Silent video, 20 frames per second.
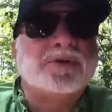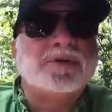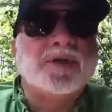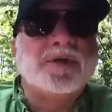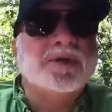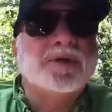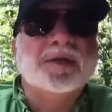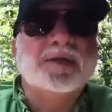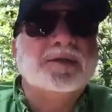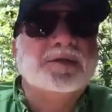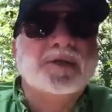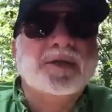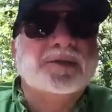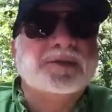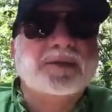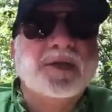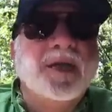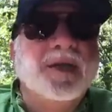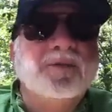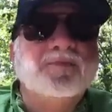They're going to
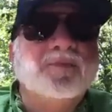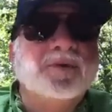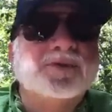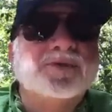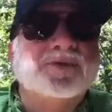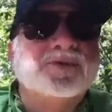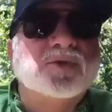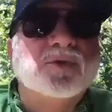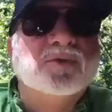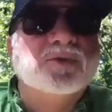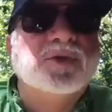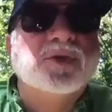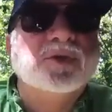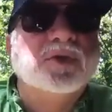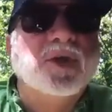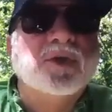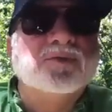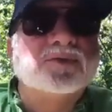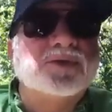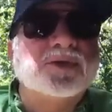dictate what school you
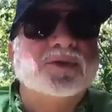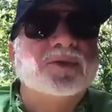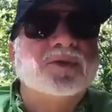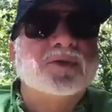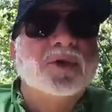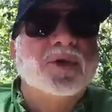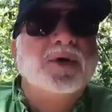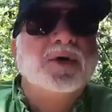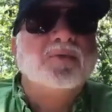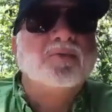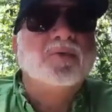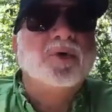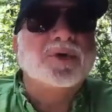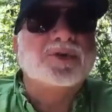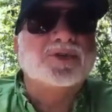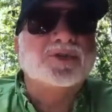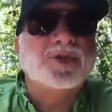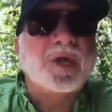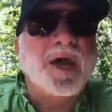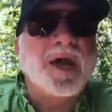go to,
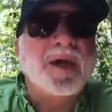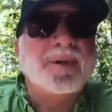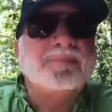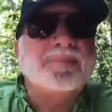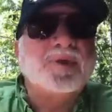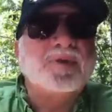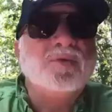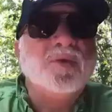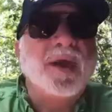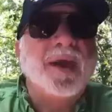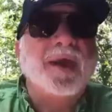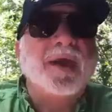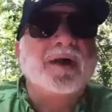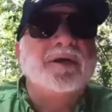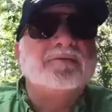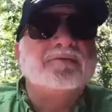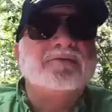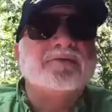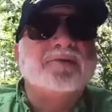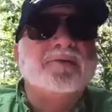what job you have.